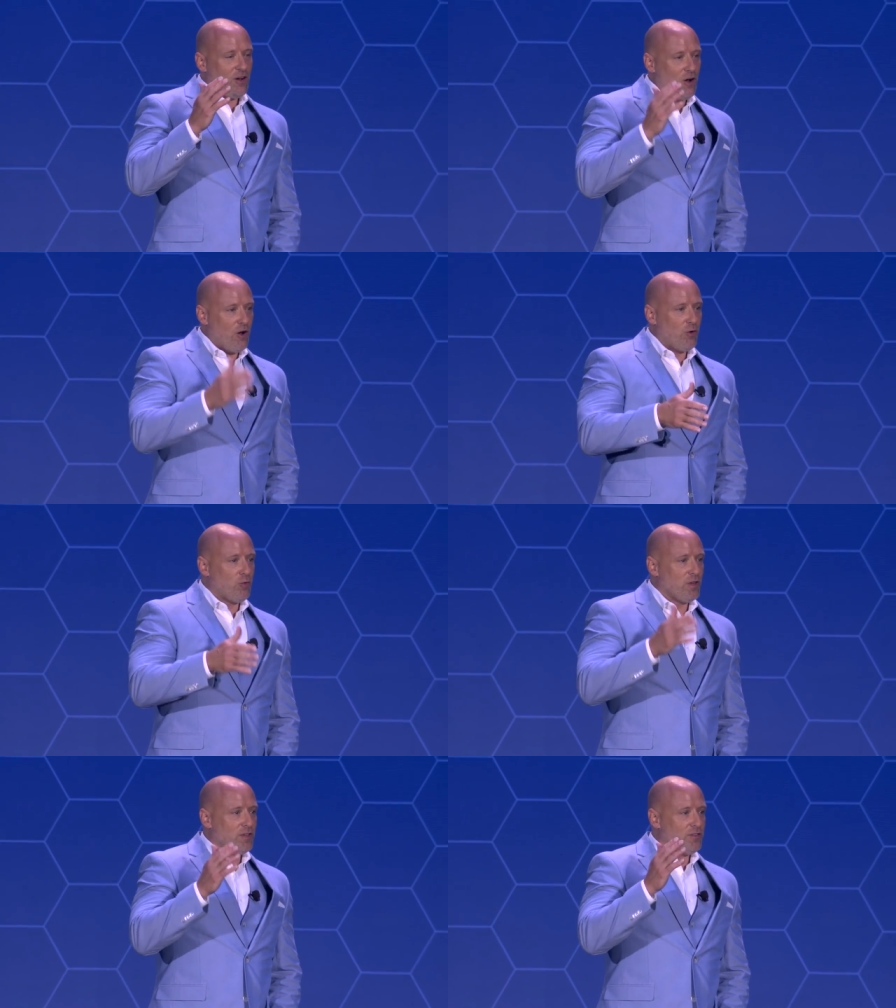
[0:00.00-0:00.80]

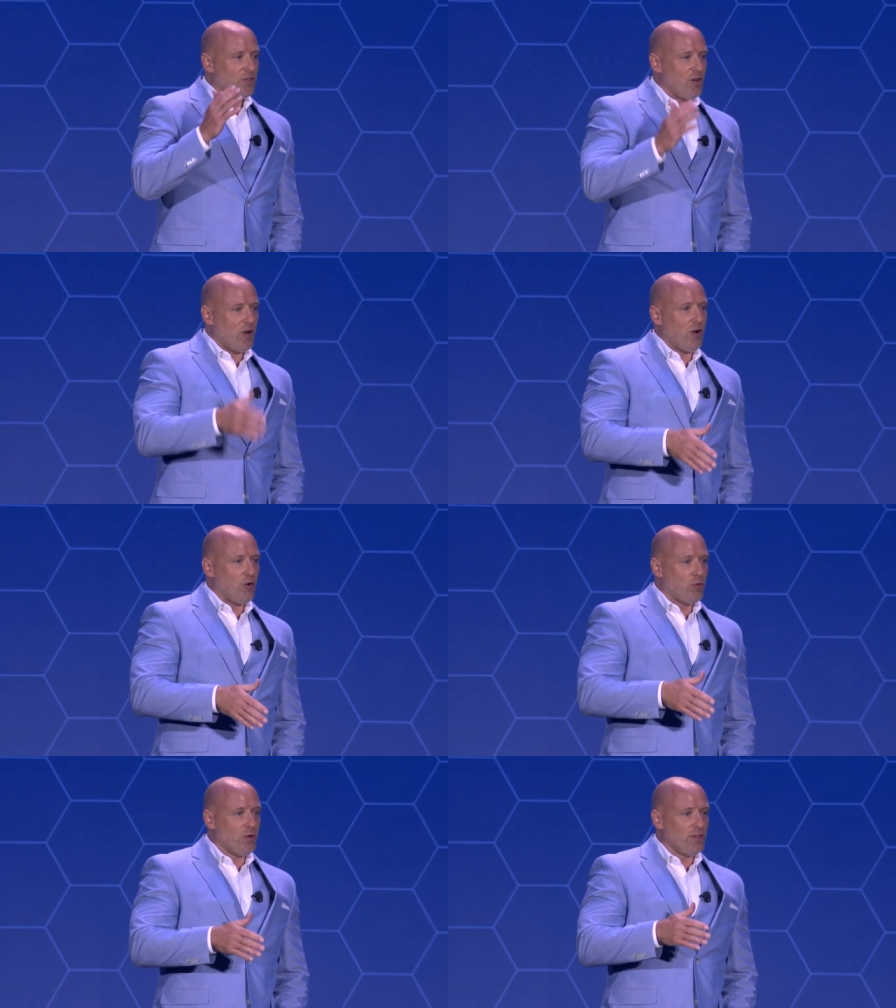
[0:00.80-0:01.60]
always,
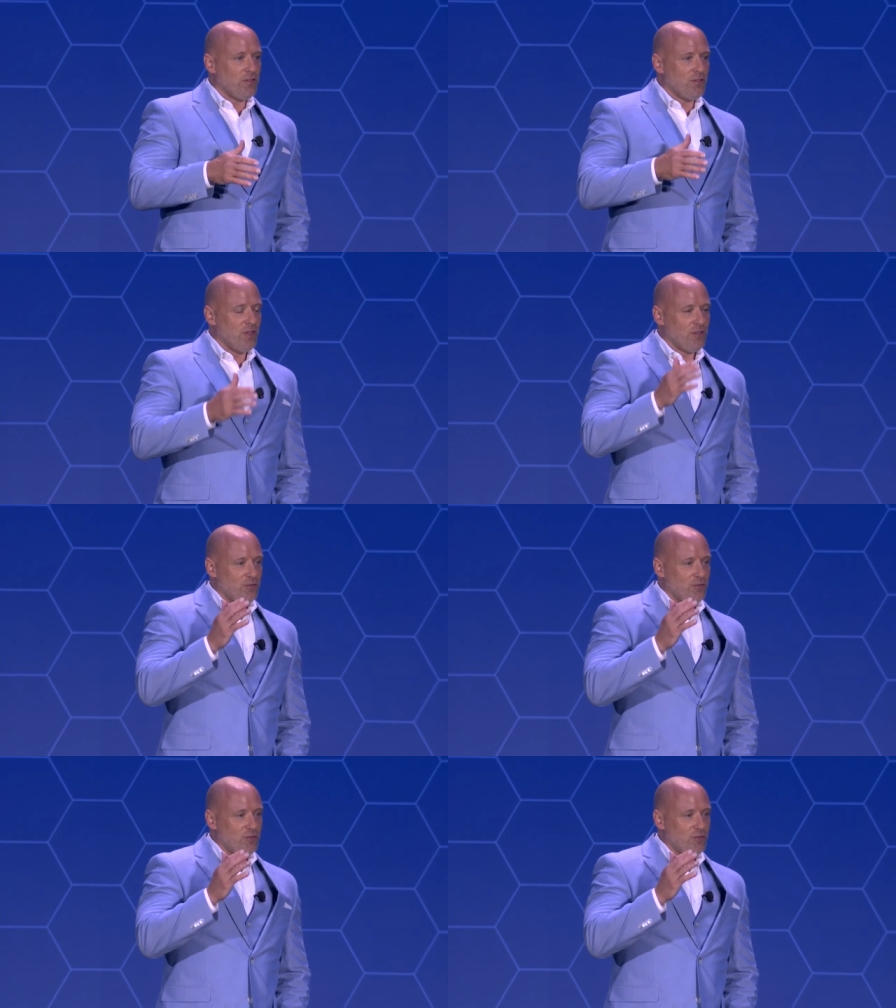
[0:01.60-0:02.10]
always